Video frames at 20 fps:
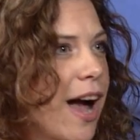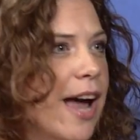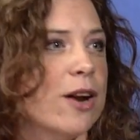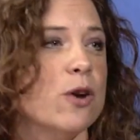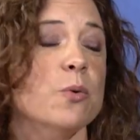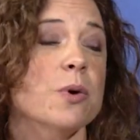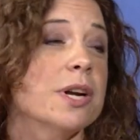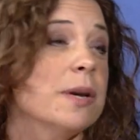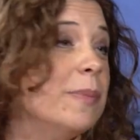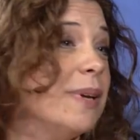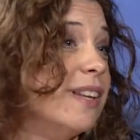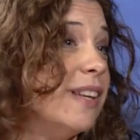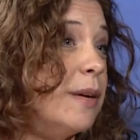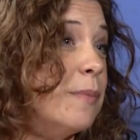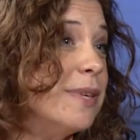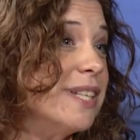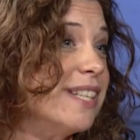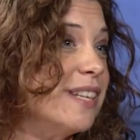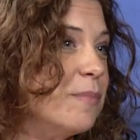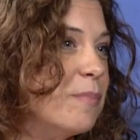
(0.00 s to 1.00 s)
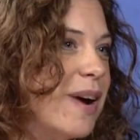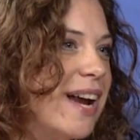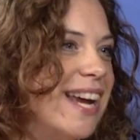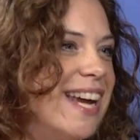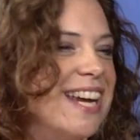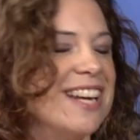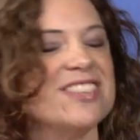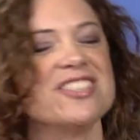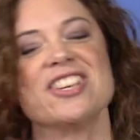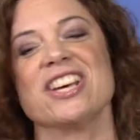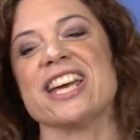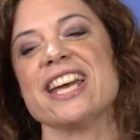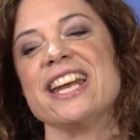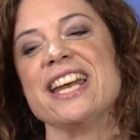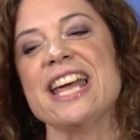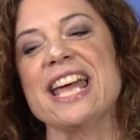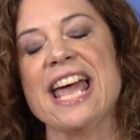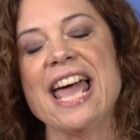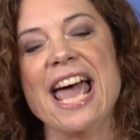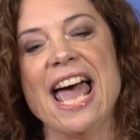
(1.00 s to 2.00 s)
I don't want to be limited by aging,
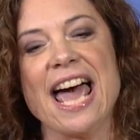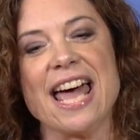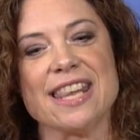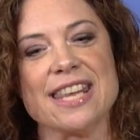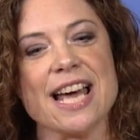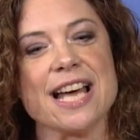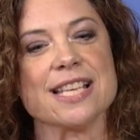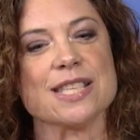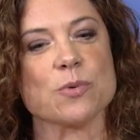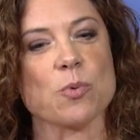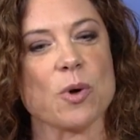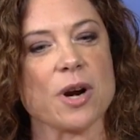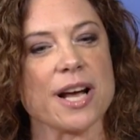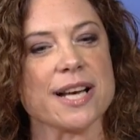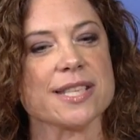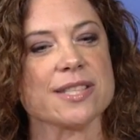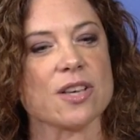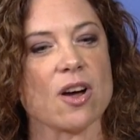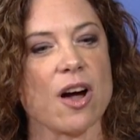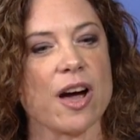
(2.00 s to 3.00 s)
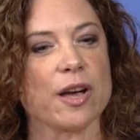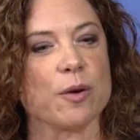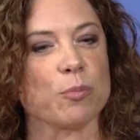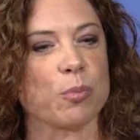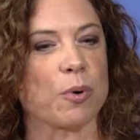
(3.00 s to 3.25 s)
and that's what I saw in